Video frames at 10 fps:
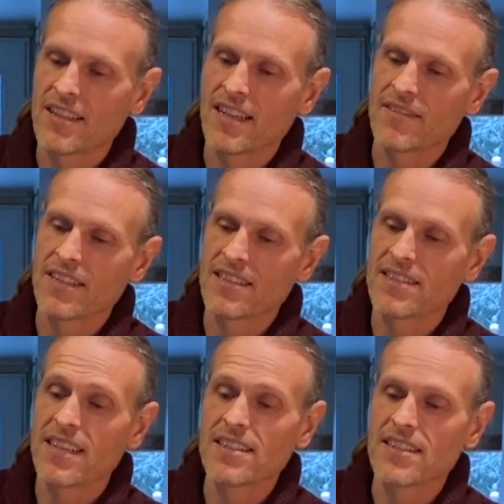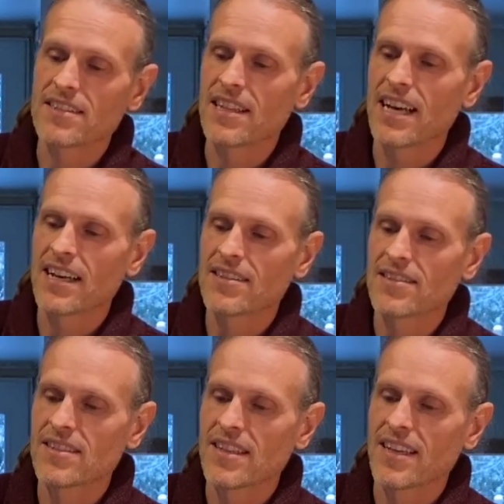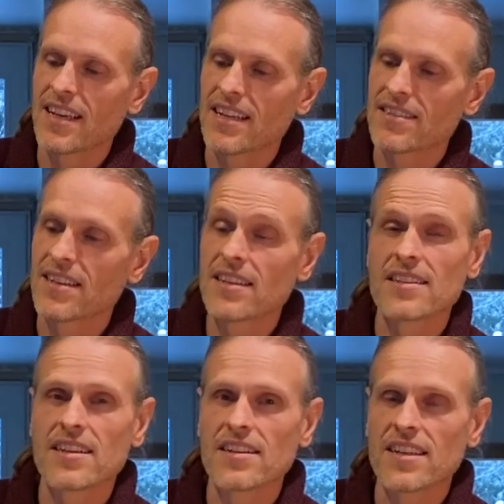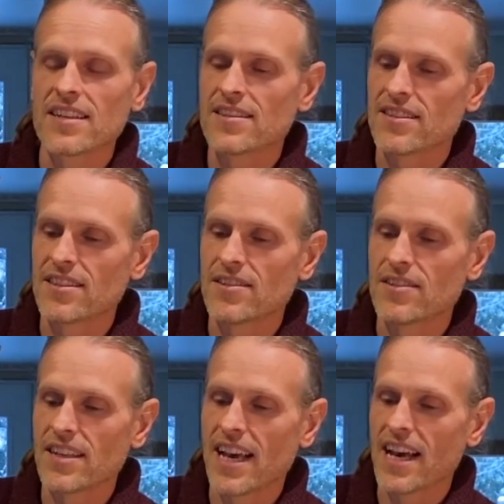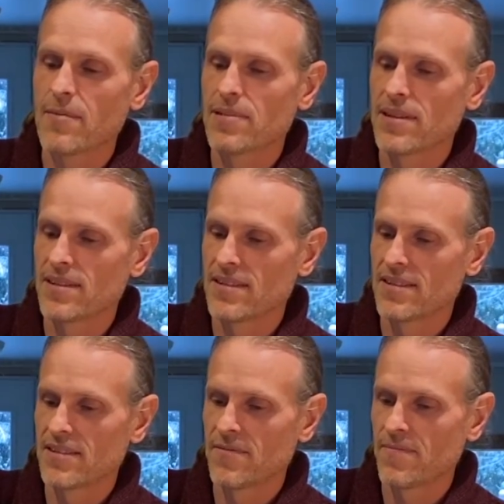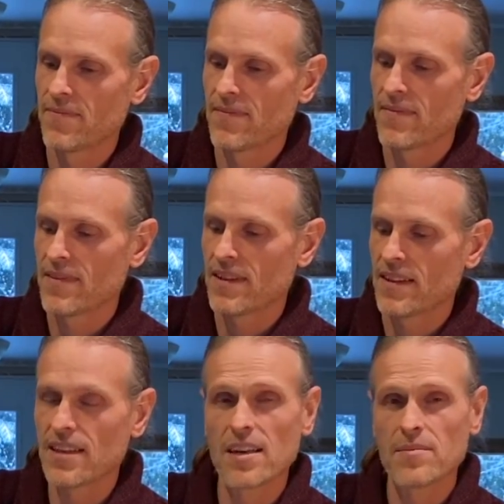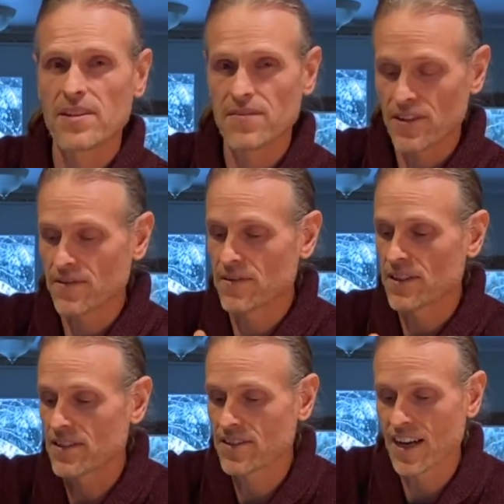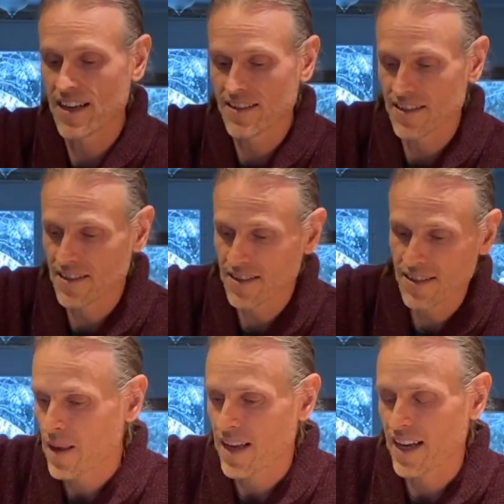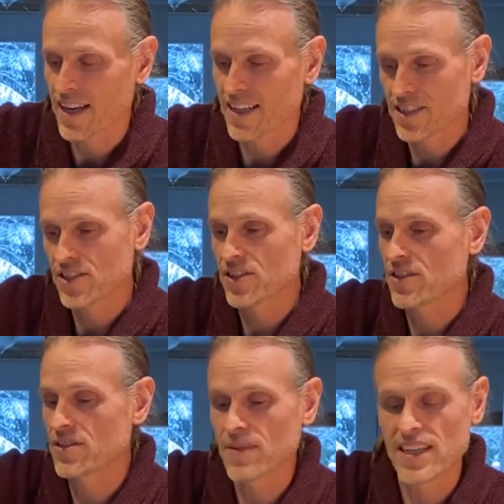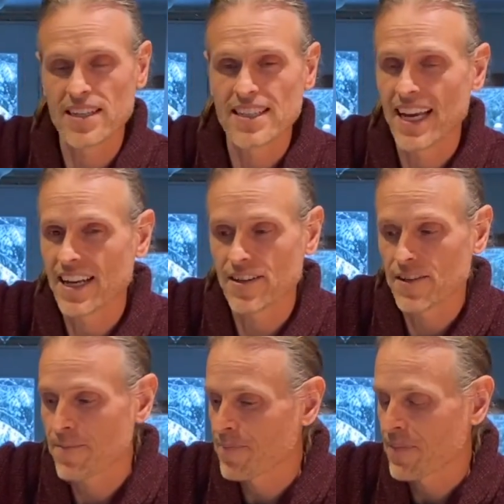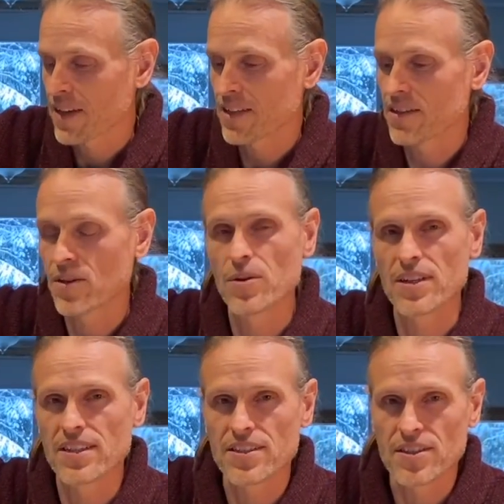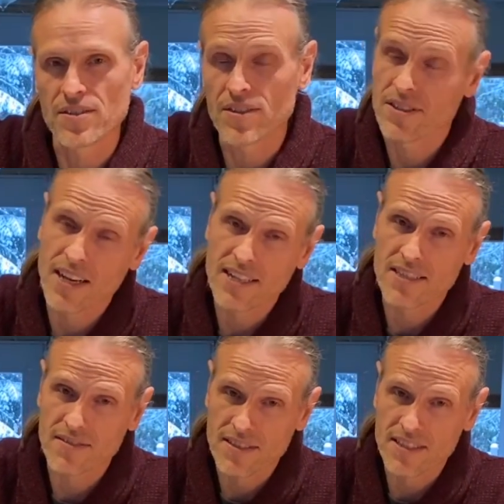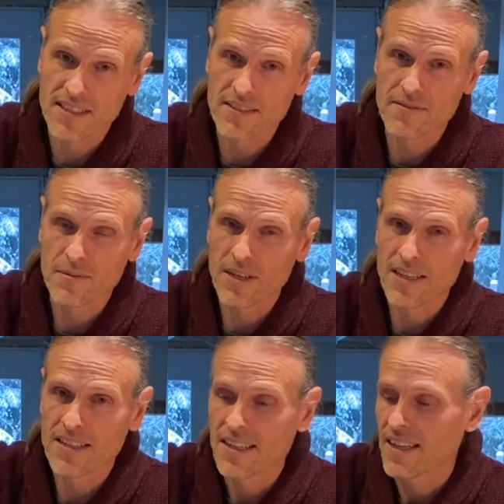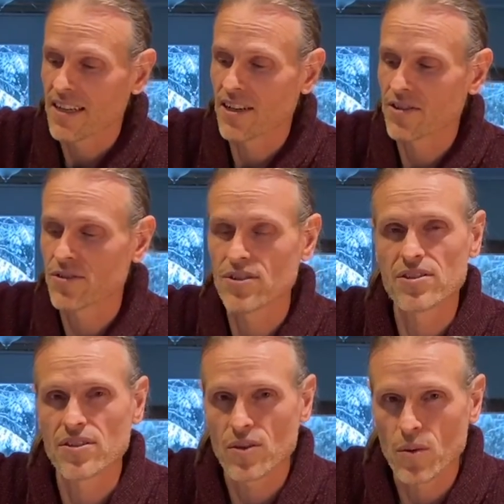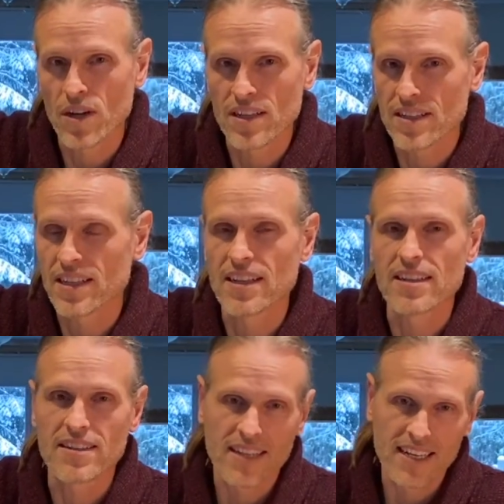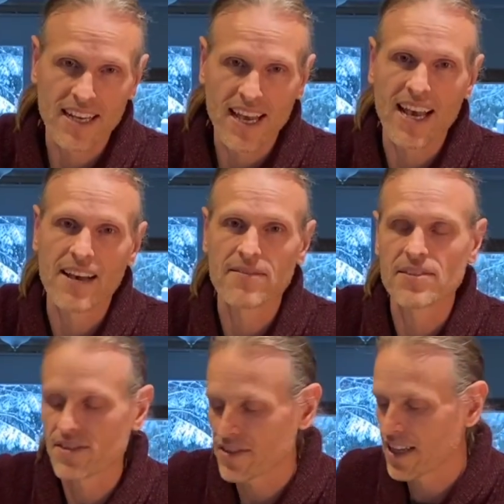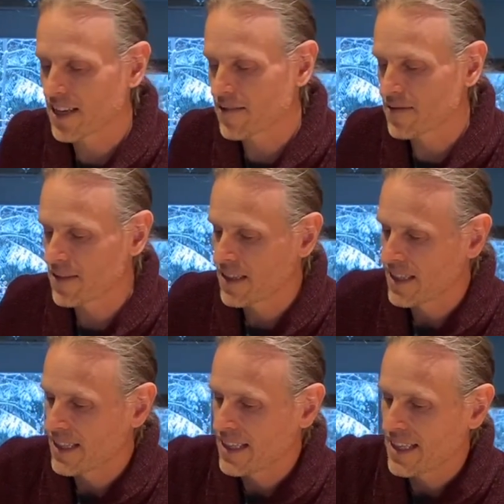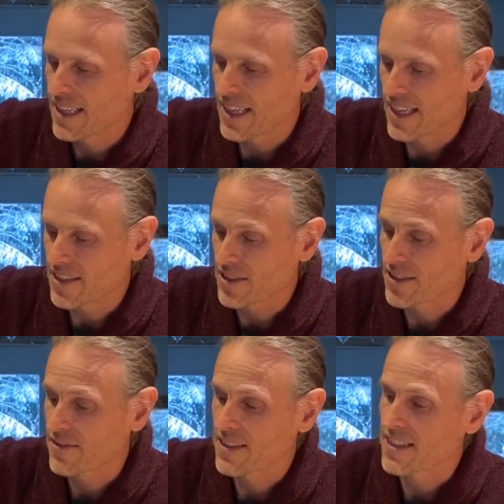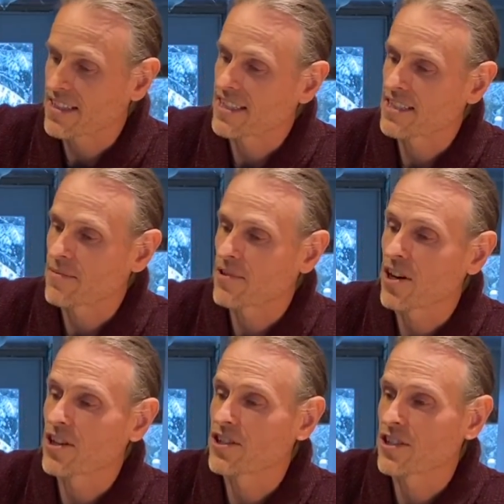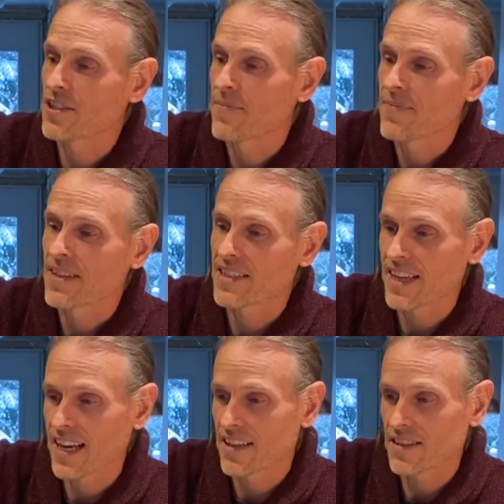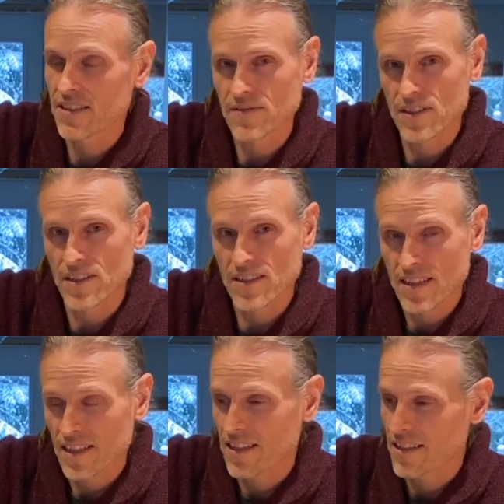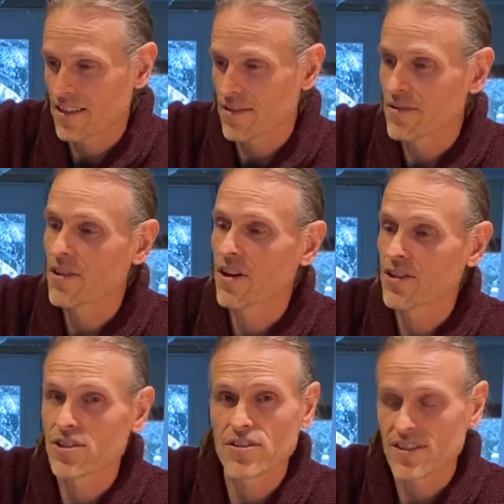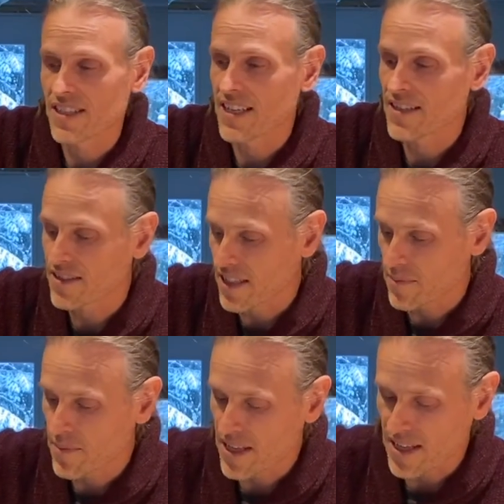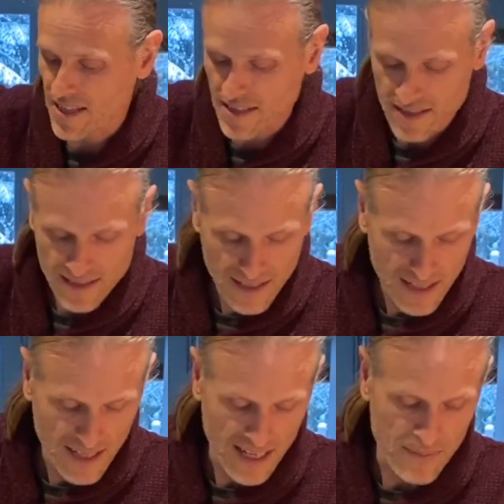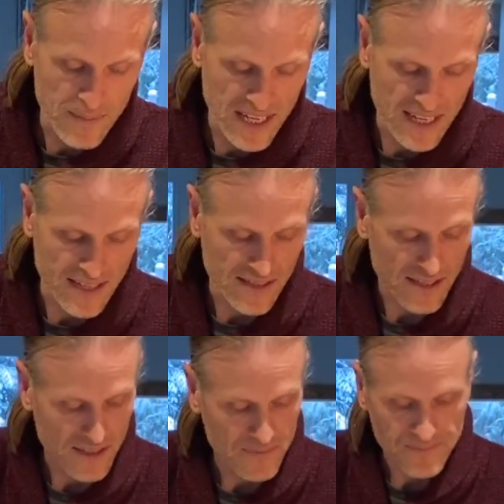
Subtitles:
They have a nice tinted glass and a secondary seal cap. And they come in a few different sizes. And I just choose my container, you know, according to the size of the seed for one, and also just the quantity that I have to save. And you're definitely going to need some larger containers for, you know, larger seeds like peas and beans.